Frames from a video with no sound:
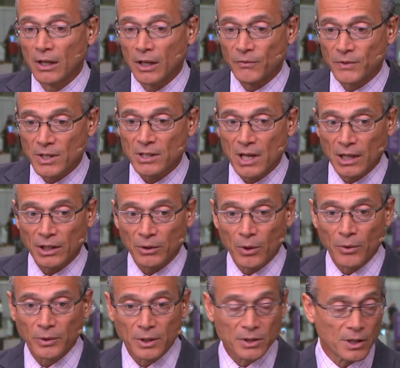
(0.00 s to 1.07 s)
if this kind of
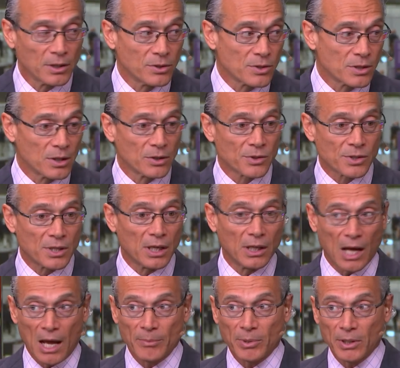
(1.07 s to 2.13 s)
growth continues, that you'll see an
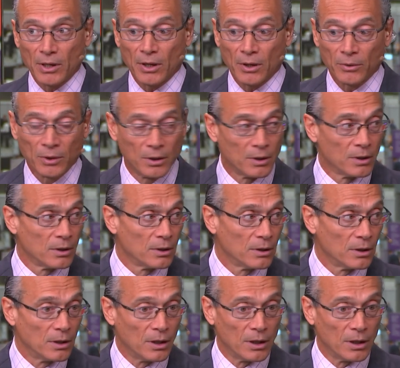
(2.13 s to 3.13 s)
IPO mm -hmm.